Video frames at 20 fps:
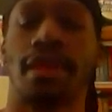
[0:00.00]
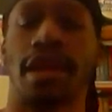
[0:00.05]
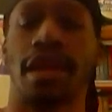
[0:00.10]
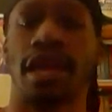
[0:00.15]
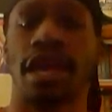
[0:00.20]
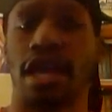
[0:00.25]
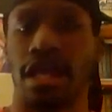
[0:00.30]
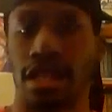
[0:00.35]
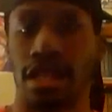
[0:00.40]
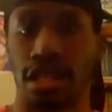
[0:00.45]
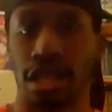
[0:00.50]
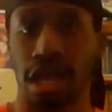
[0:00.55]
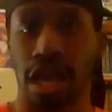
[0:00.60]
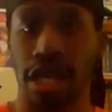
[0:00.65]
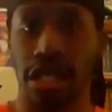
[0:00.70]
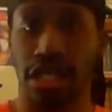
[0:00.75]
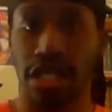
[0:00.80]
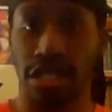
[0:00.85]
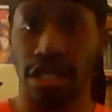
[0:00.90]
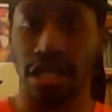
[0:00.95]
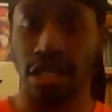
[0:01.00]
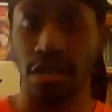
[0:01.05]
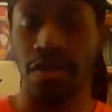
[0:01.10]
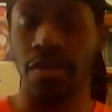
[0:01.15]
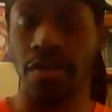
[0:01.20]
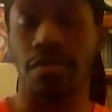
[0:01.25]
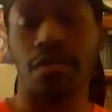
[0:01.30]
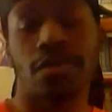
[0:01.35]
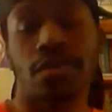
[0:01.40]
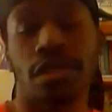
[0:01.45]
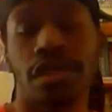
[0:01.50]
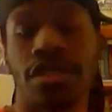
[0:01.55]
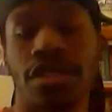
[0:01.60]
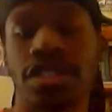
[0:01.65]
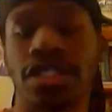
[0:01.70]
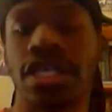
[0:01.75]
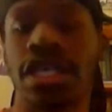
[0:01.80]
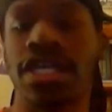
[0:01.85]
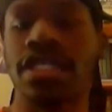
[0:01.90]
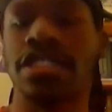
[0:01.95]
And I just, you know,
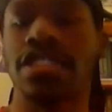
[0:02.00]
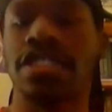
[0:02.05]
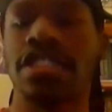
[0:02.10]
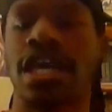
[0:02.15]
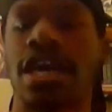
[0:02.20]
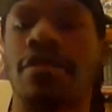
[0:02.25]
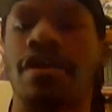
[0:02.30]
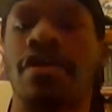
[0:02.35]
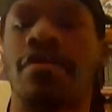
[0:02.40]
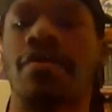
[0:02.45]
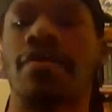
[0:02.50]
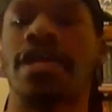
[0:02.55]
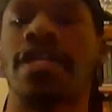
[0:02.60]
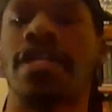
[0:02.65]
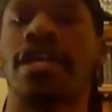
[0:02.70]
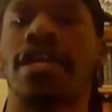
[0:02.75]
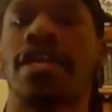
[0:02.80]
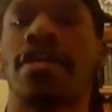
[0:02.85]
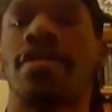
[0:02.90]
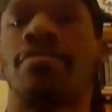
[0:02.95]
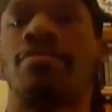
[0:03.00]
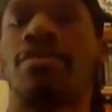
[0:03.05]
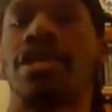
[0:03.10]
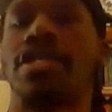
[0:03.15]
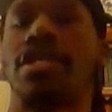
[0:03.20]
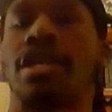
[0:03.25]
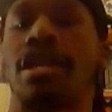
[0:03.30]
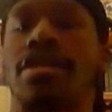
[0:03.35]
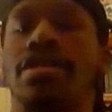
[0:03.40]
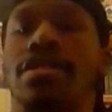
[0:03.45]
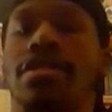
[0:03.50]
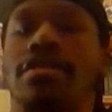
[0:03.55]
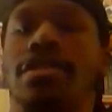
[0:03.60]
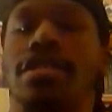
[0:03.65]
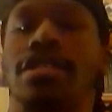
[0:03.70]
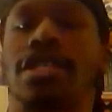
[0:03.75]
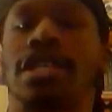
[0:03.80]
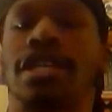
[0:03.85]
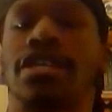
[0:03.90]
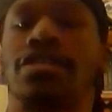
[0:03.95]
take time out of my day to break down
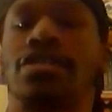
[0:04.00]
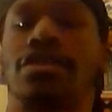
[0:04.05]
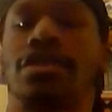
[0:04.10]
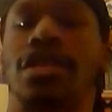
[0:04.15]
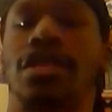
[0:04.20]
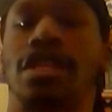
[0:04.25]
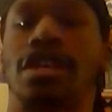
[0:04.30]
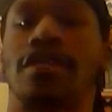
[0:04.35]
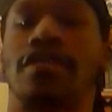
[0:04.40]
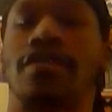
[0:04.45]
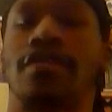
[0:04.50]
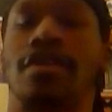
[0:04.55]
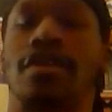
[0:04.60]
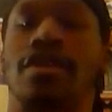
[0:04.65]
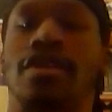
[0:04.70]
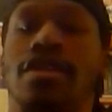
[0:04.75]
something that I truly love.